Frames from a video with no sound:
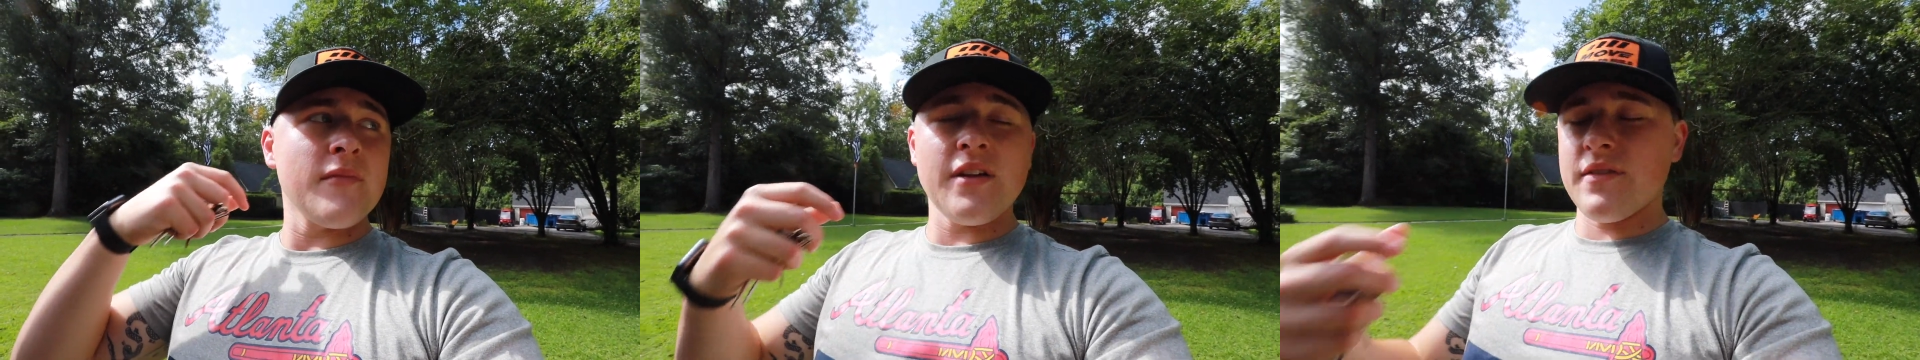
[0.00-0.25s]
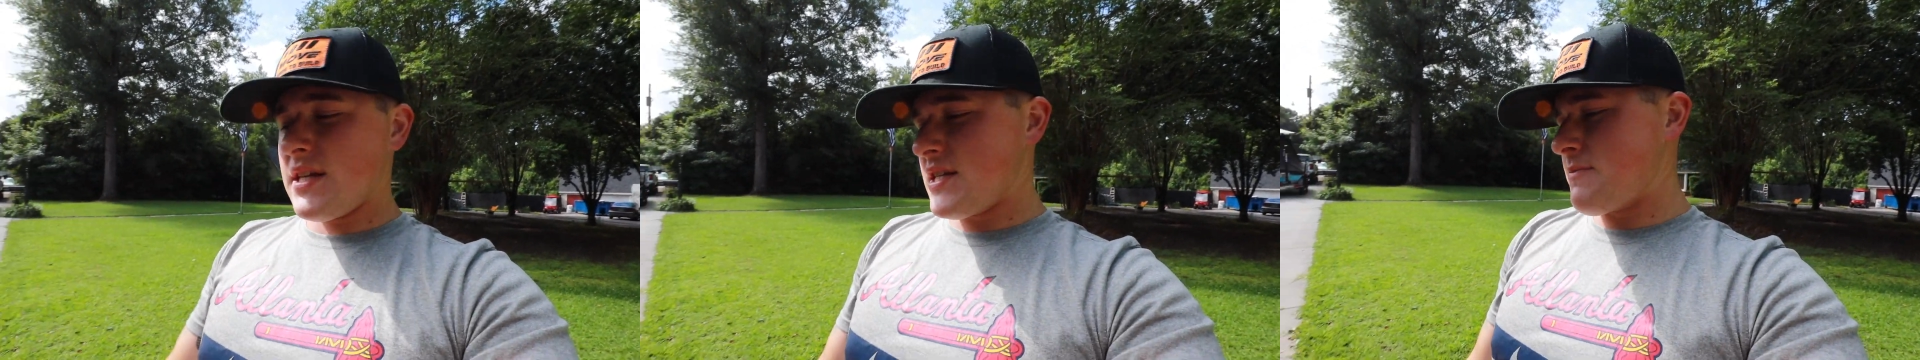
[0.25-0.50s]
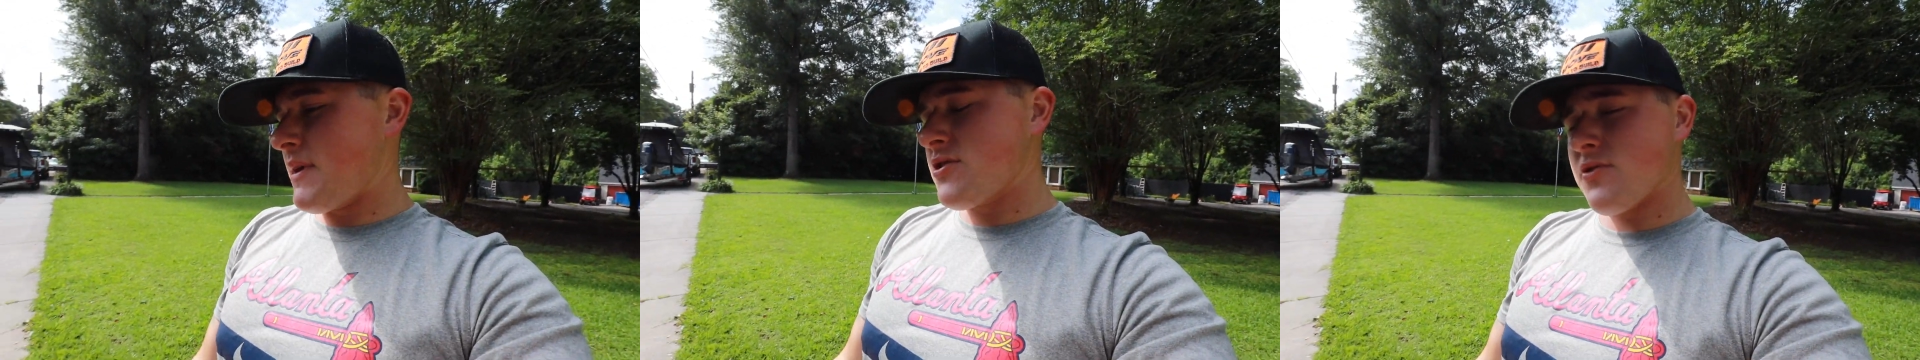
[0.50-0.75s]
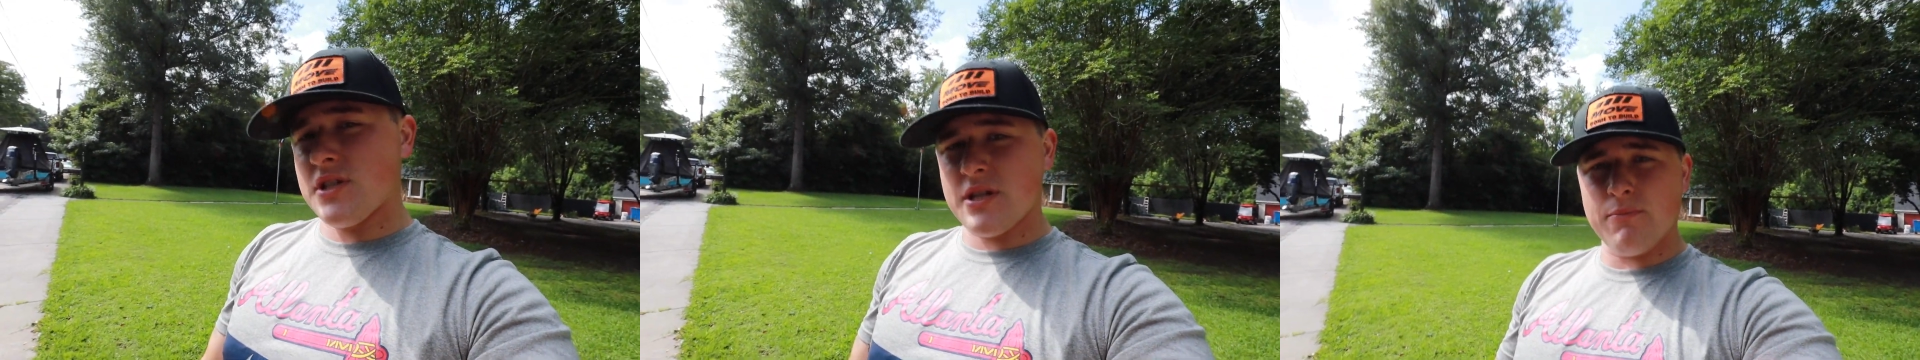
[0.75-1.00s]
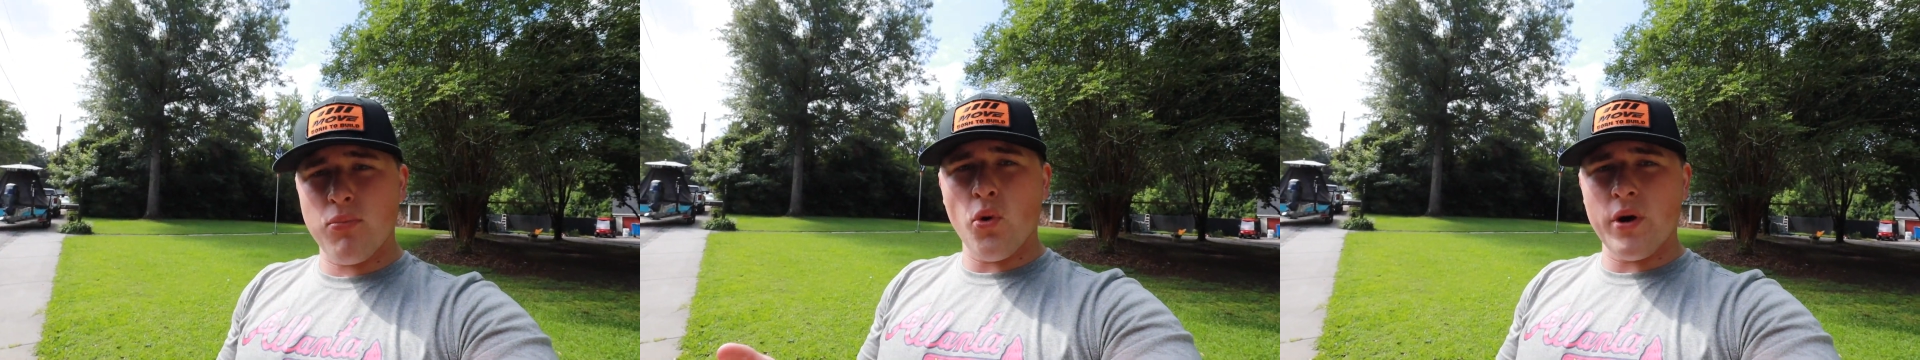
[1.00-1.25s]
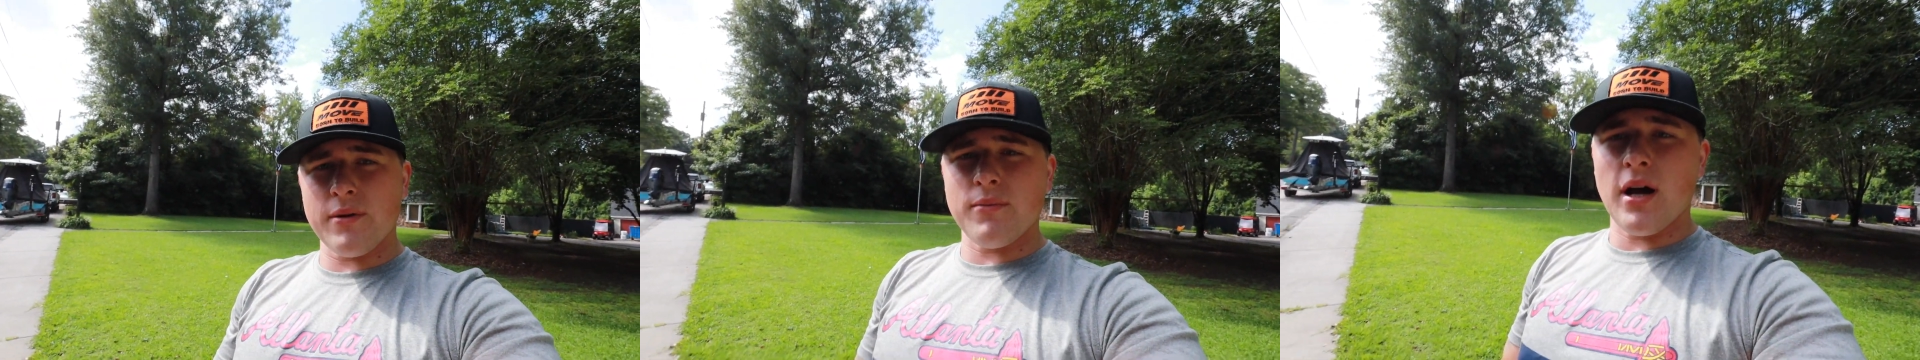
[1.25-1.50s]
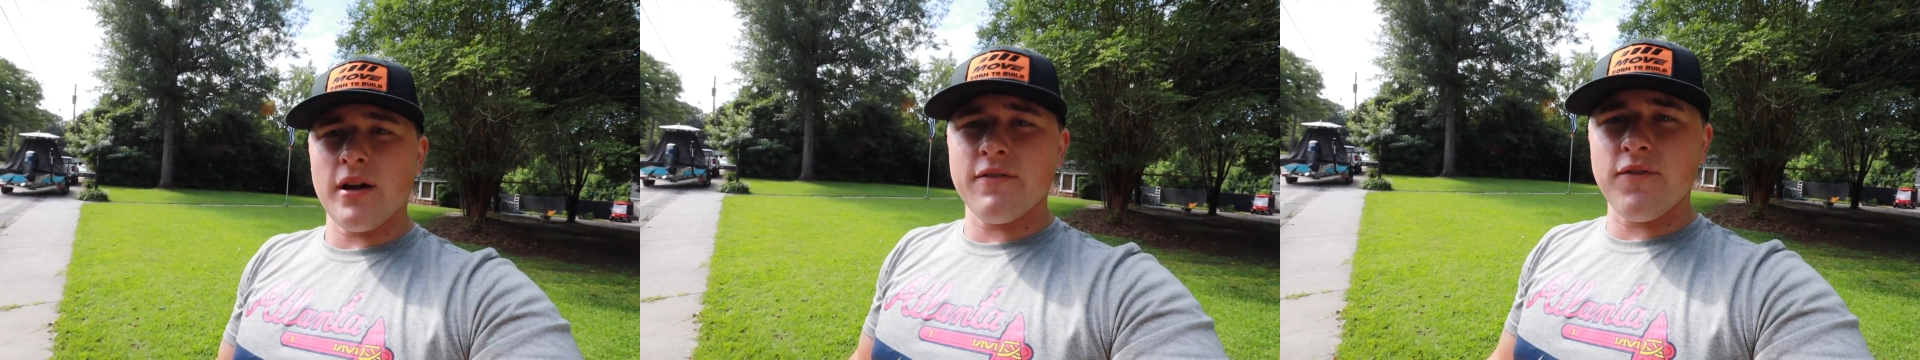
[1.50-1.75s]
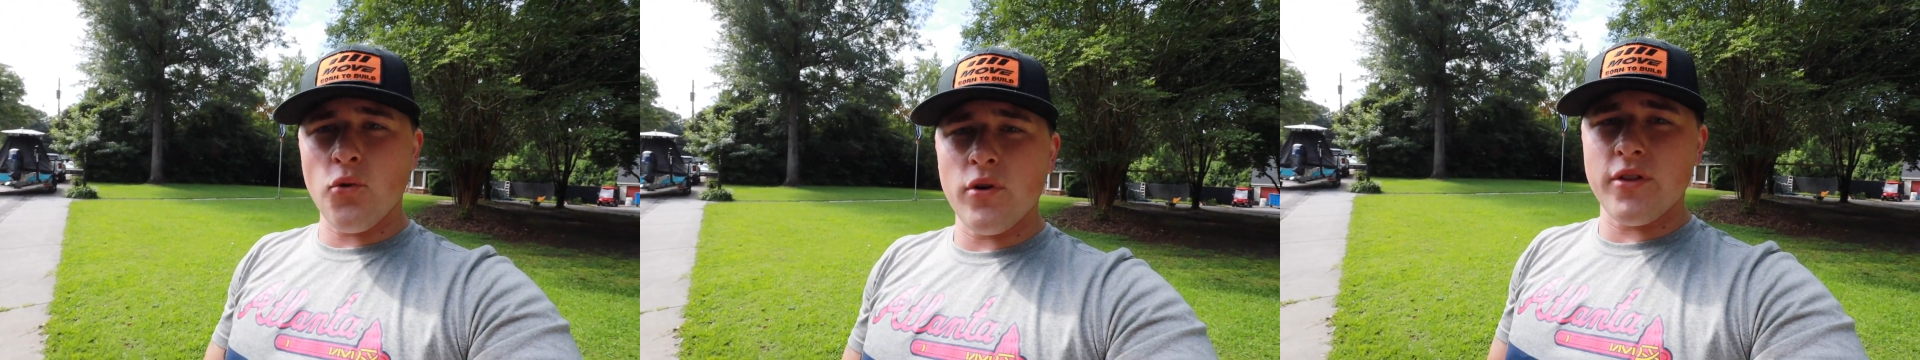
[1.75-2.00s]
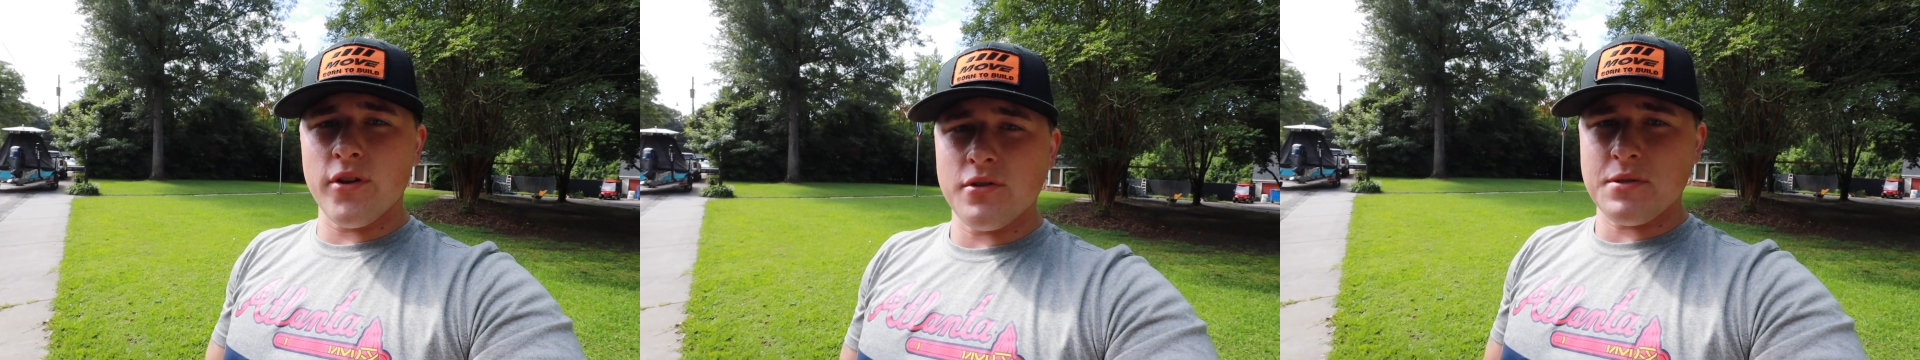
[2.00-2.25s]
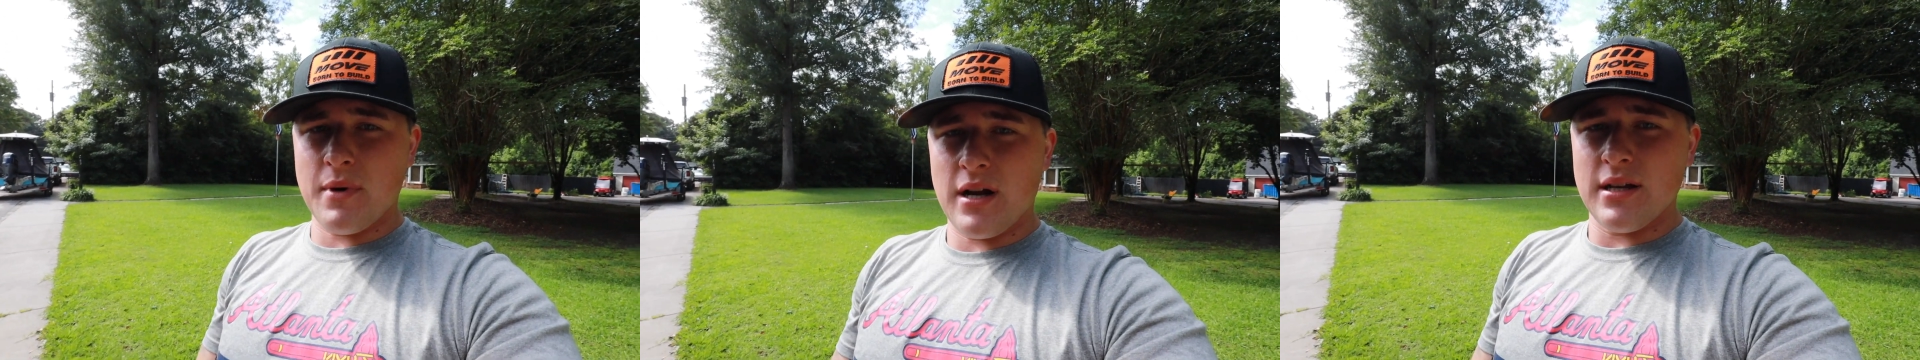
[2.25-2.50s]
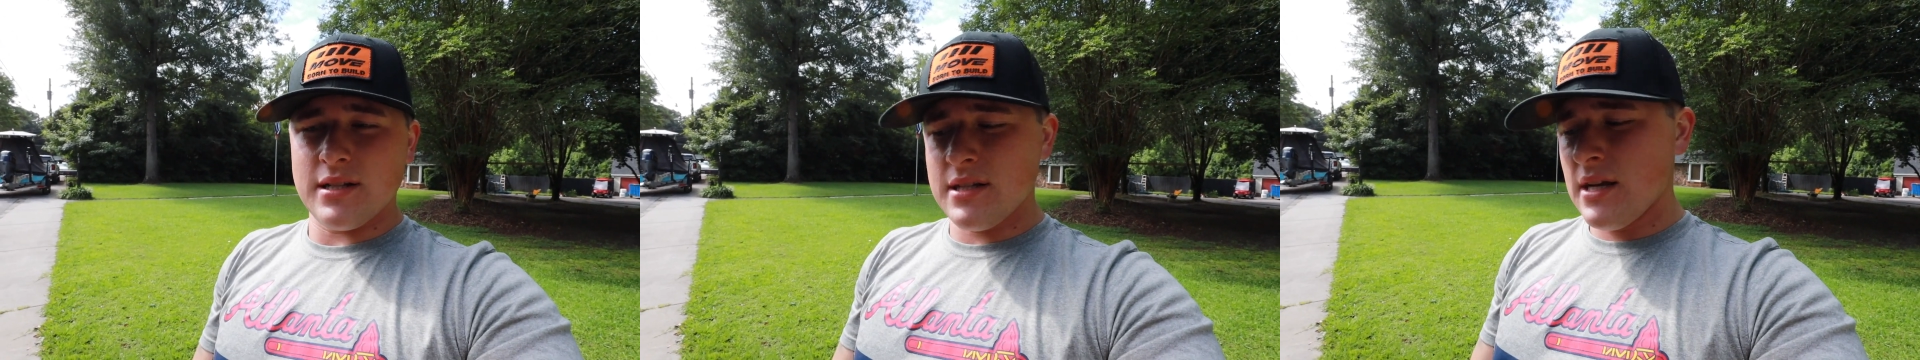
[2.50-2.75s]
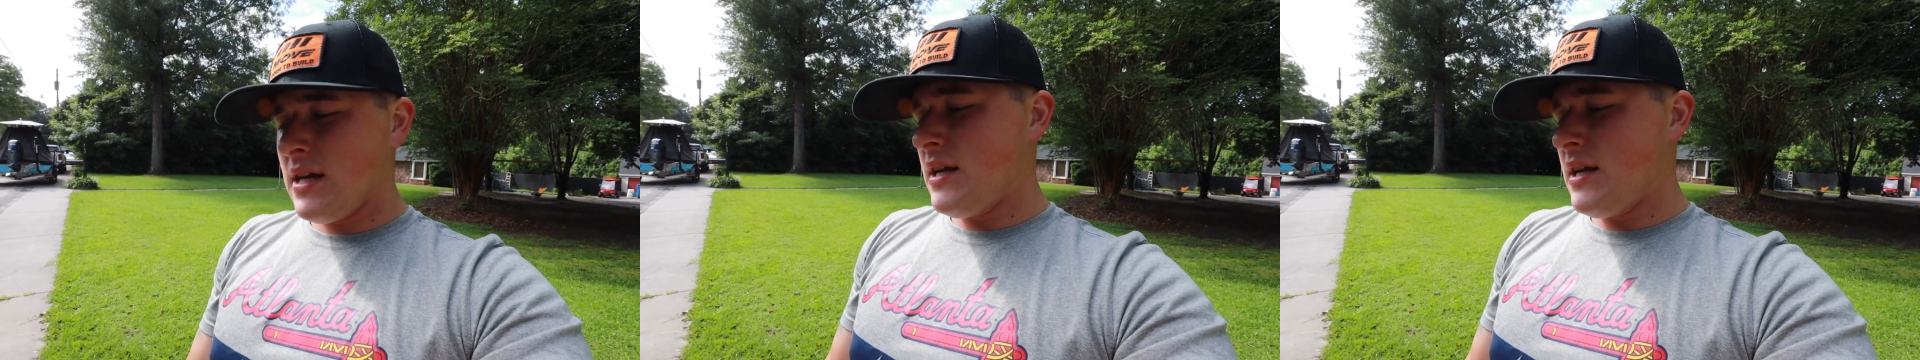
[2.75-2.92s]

this is basically a supporting mod for those mods.